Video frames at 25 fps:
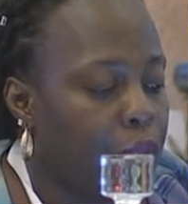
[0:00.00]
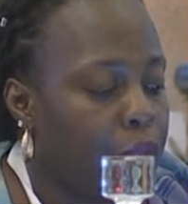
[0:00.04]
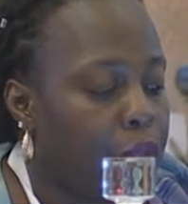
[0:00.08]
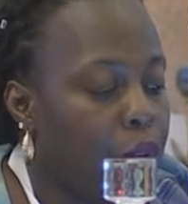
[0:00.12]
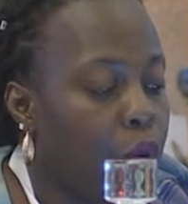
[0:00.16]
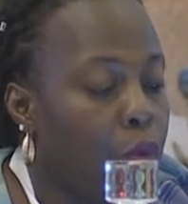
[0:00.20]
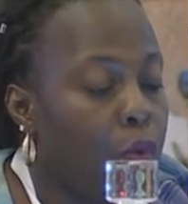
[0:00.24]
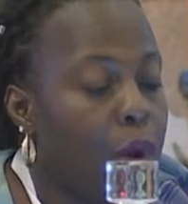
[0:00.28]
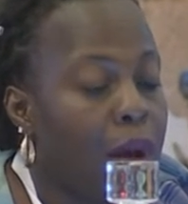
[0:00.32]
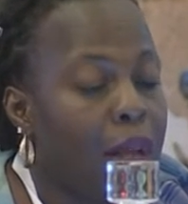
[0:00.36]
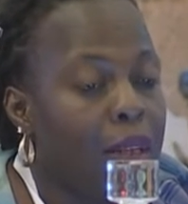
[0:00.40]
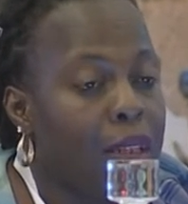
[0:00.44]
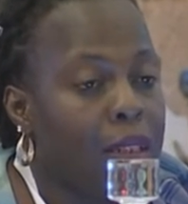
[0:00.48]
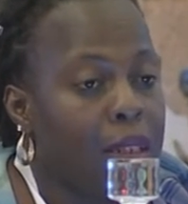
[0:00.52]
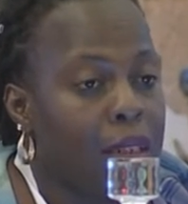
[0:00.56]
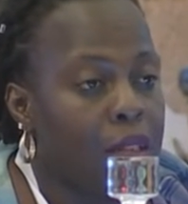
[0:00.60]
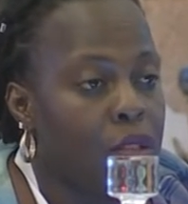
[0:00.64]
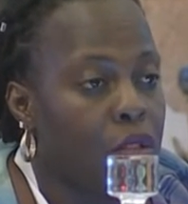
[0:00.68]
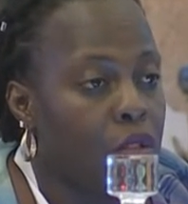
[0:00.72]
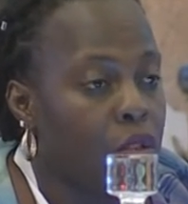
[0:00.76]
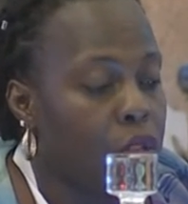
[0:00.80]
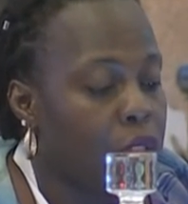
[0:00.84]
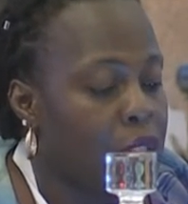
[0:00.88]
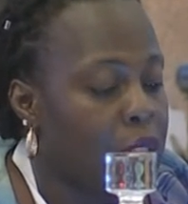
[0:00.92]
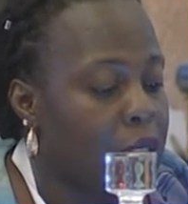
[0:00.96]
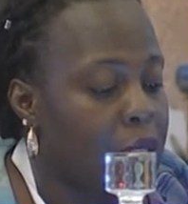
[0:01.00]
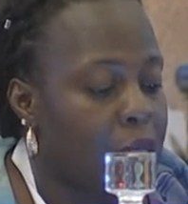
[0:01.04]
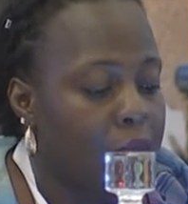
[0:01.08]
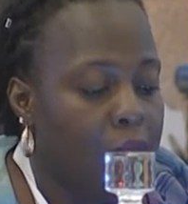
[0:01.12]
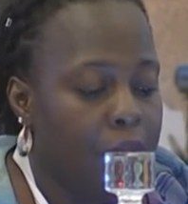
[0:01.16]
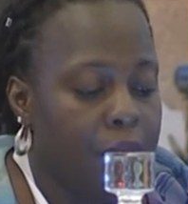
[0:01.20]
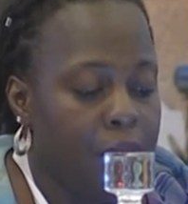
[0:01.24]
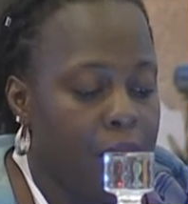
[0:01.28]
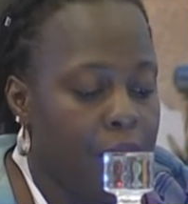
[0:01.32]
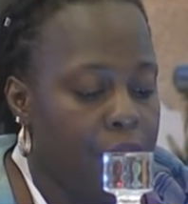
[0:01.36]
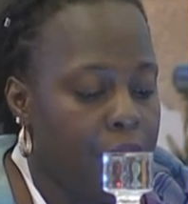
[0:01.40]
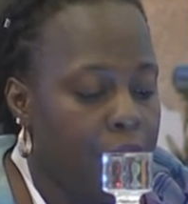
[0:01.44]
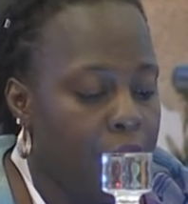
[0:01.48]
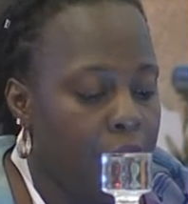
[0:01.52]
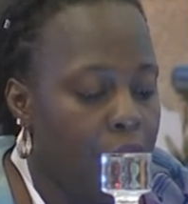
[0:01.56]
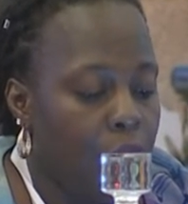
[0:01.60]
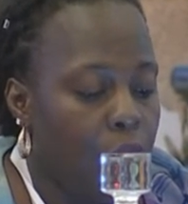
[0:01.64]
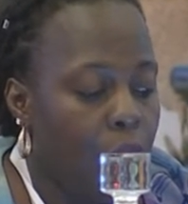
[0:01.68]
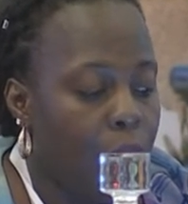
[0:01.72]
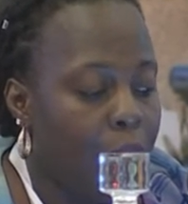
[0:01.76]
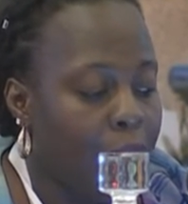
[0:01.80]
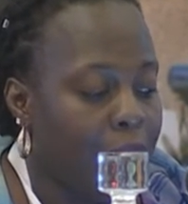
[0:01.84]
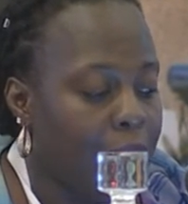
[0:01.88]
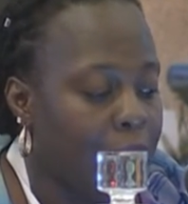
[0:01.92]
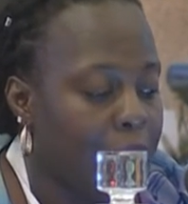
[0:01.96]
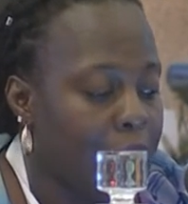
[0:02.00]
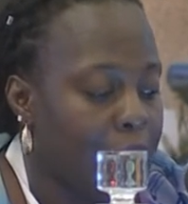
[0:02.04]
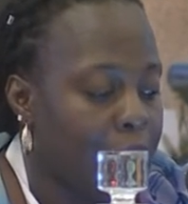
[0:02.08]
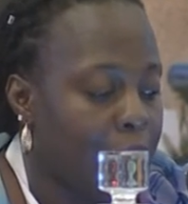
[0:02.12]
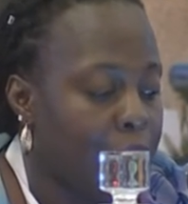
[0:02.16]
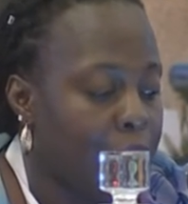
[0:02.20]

the world is not delivering quality